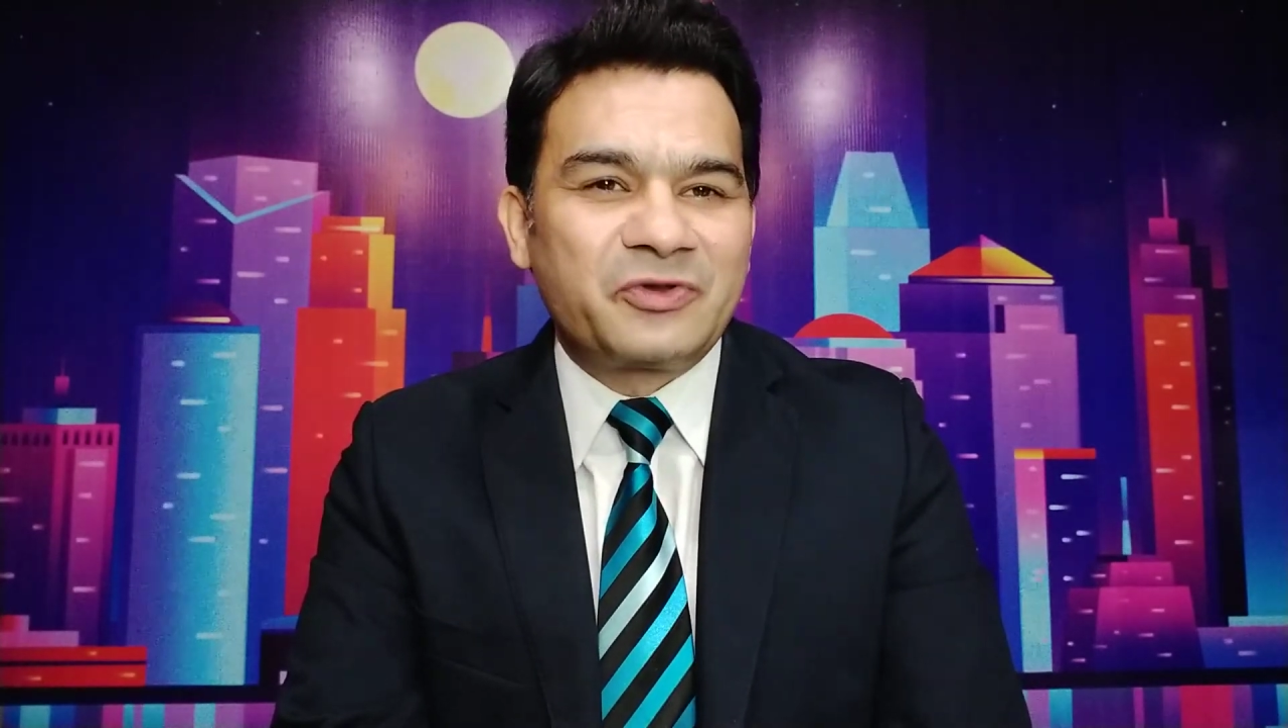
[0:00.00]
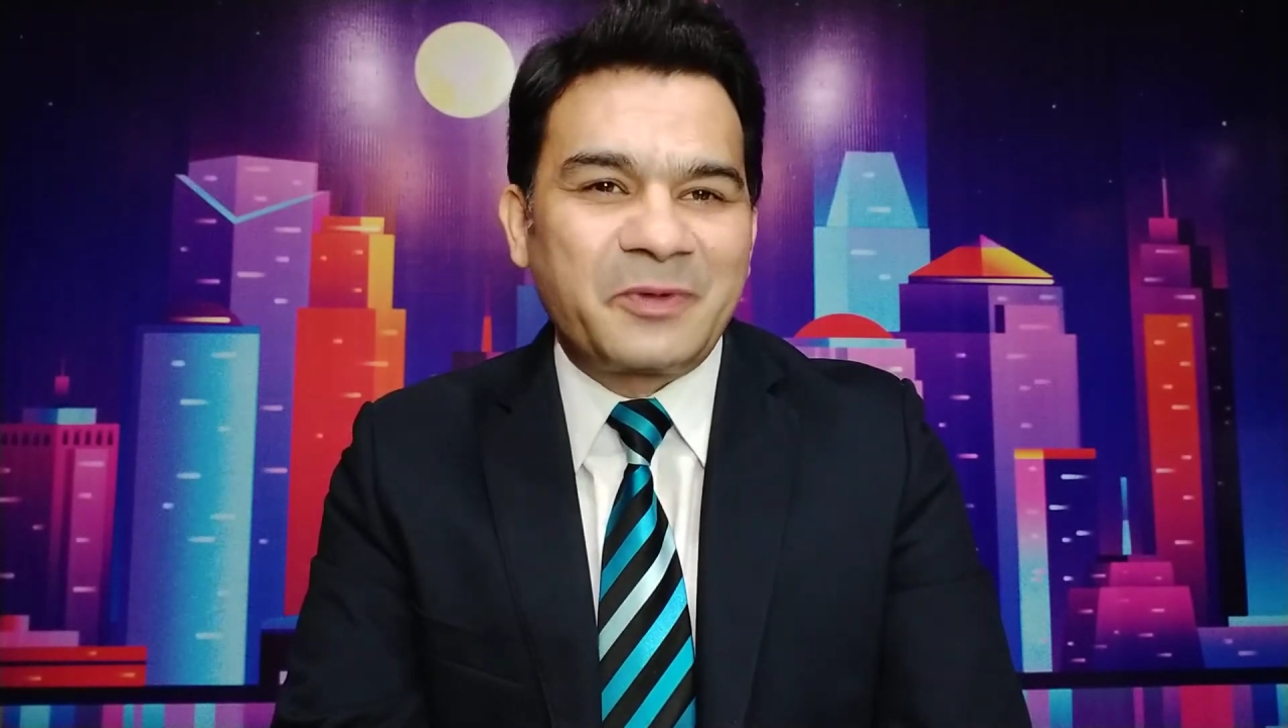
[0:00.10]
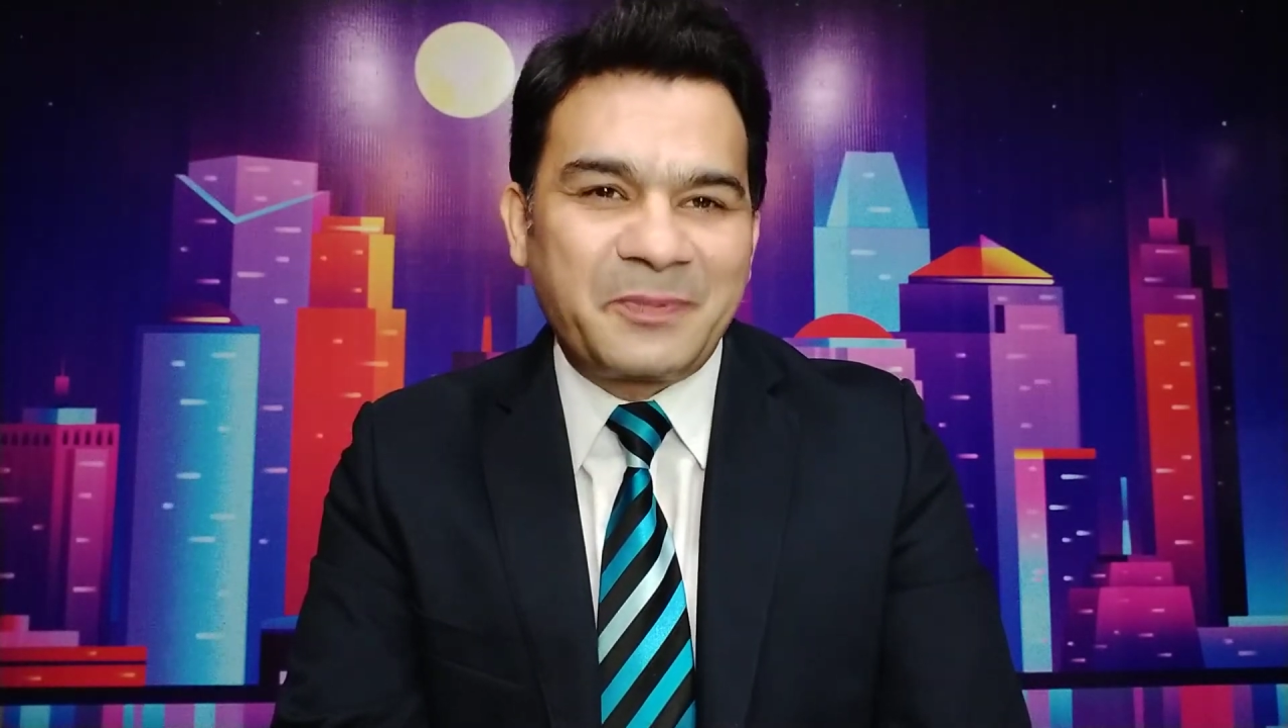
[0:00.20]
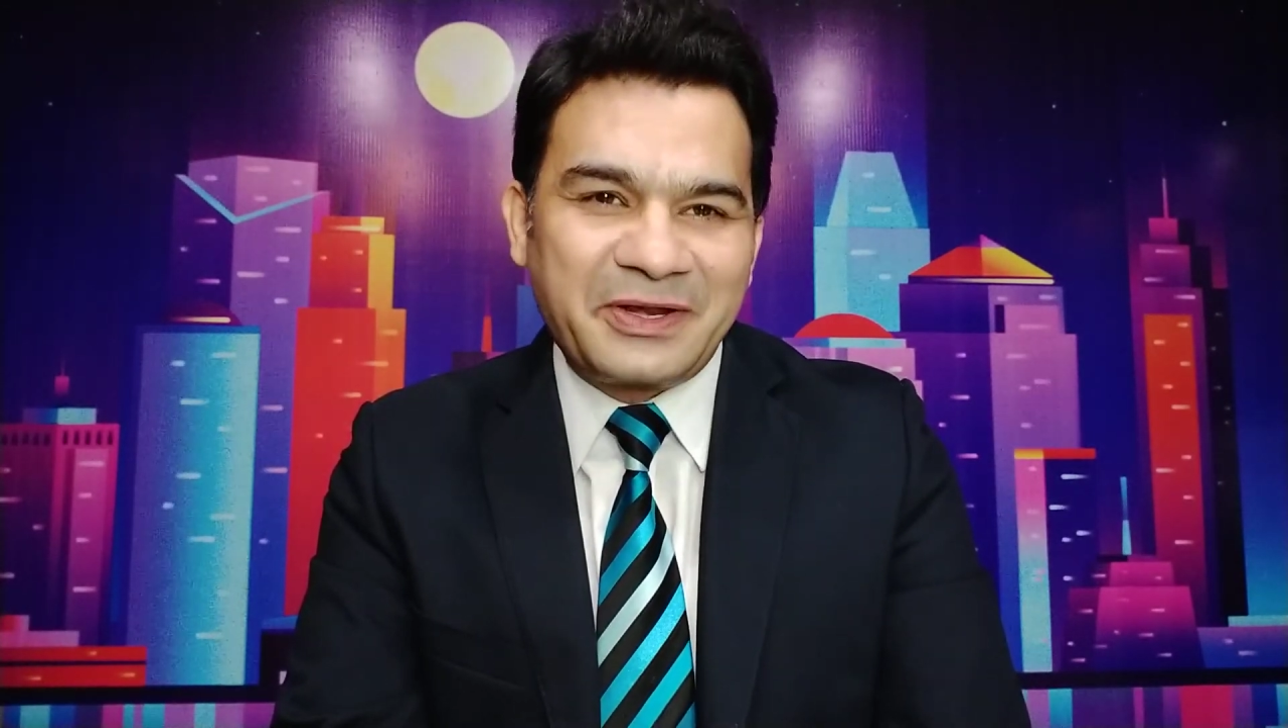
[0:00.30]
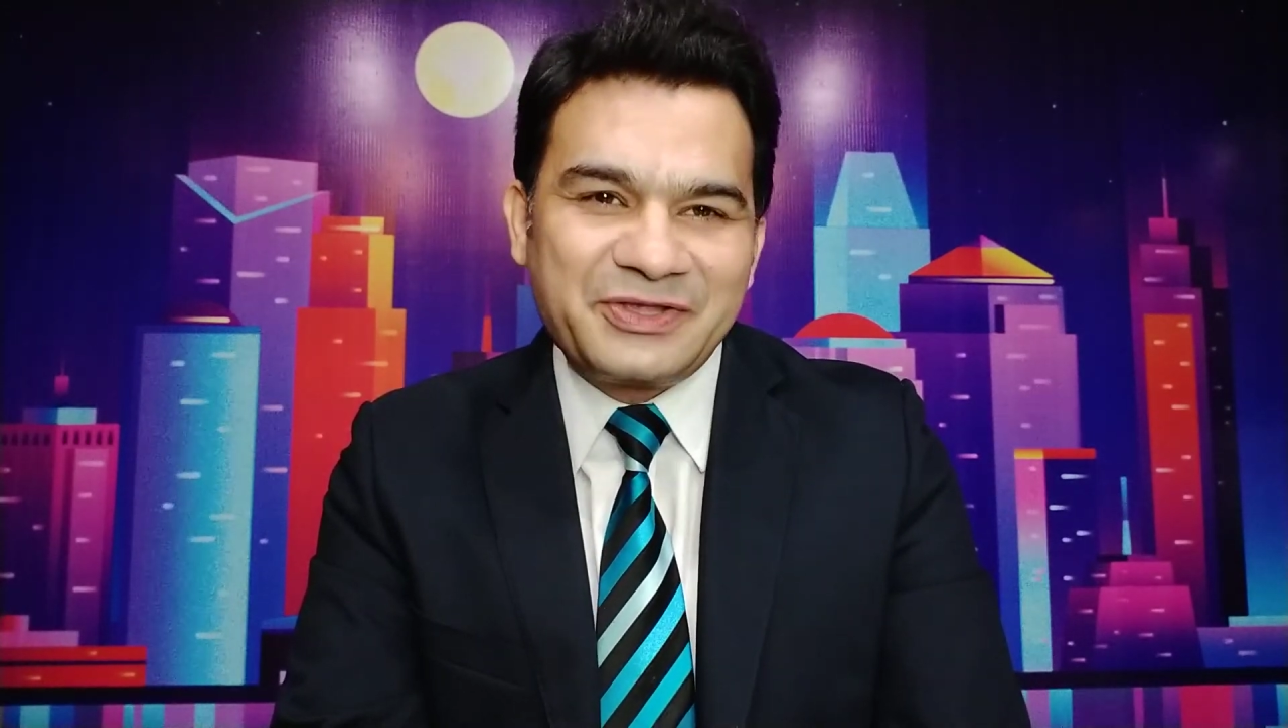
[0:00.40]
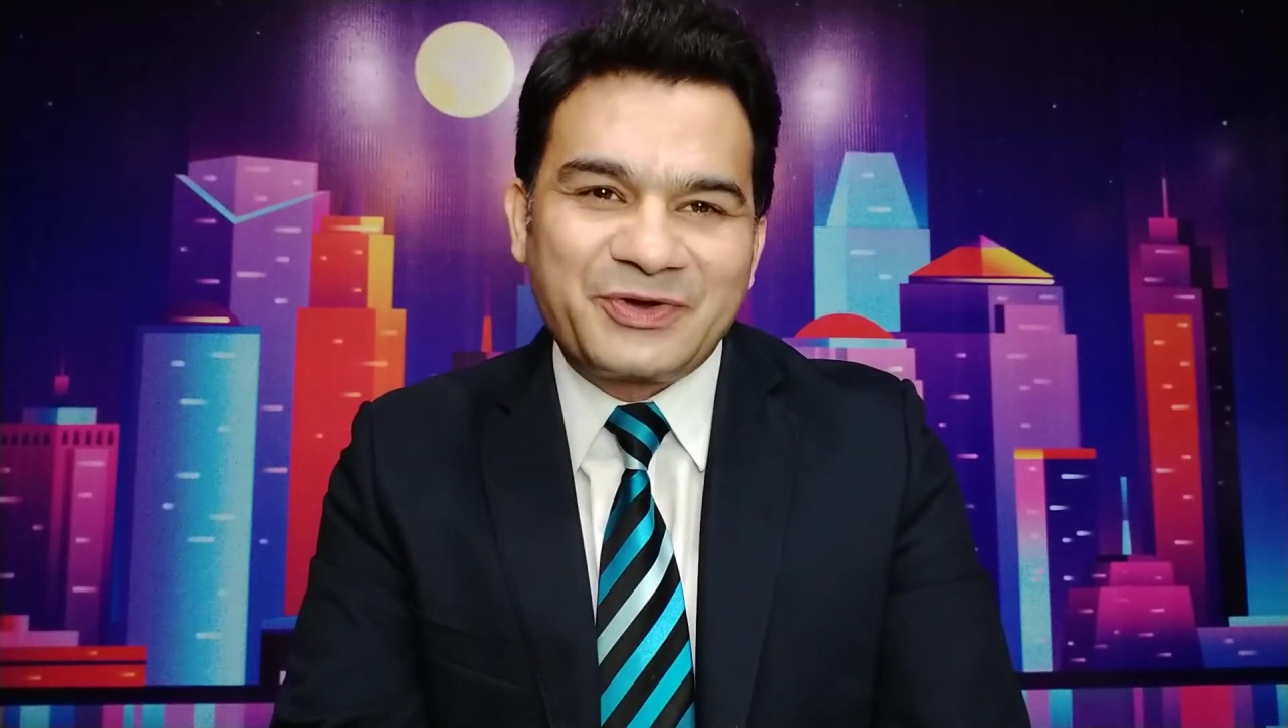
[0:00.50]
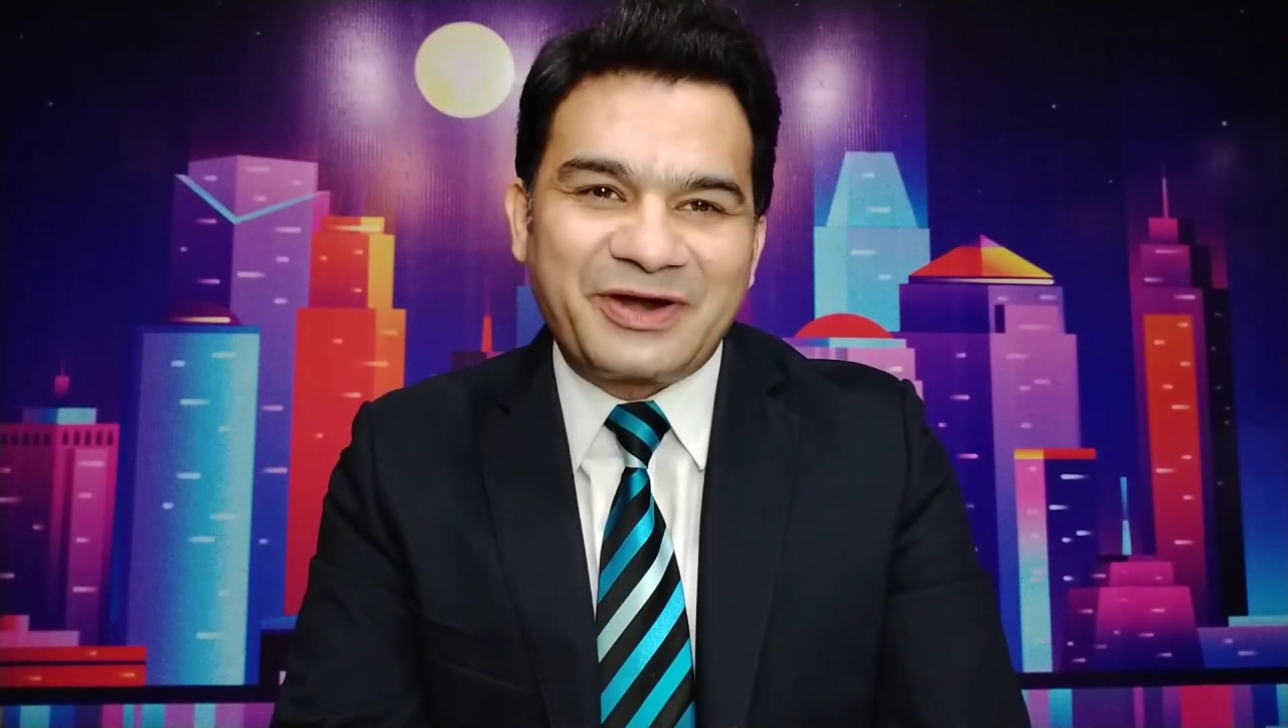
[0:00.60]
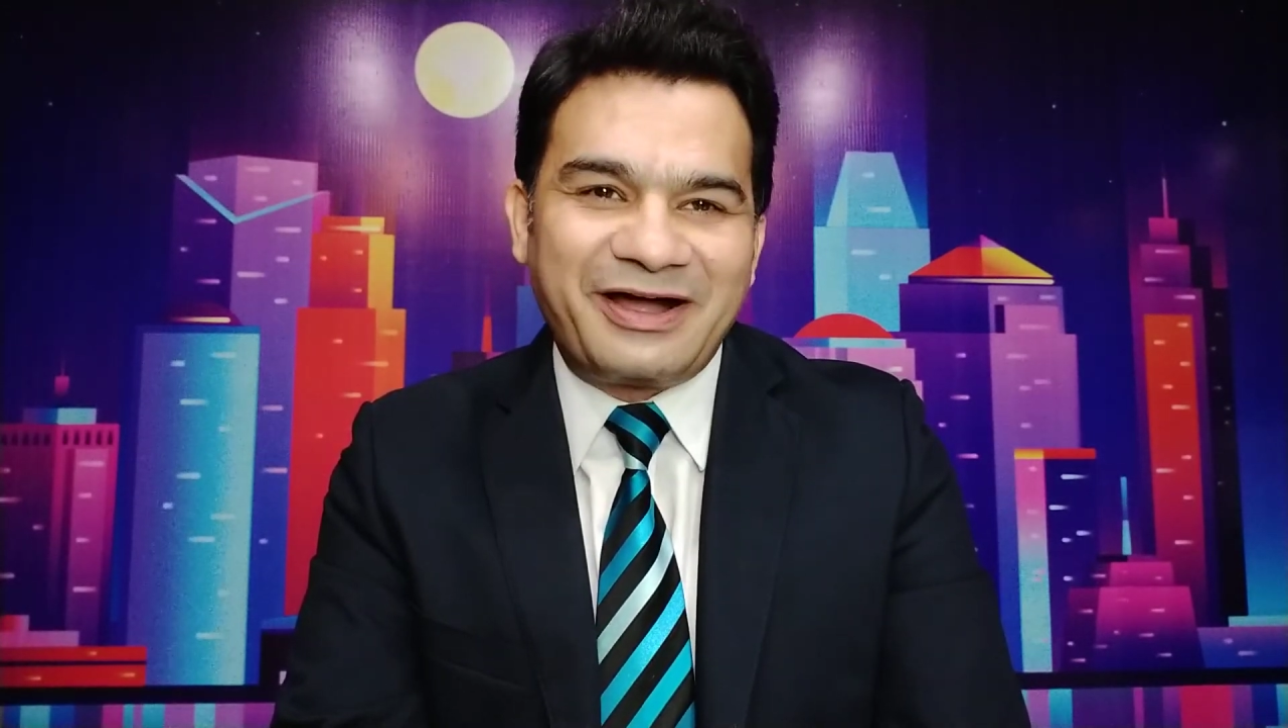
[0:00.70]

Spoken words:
to preparing your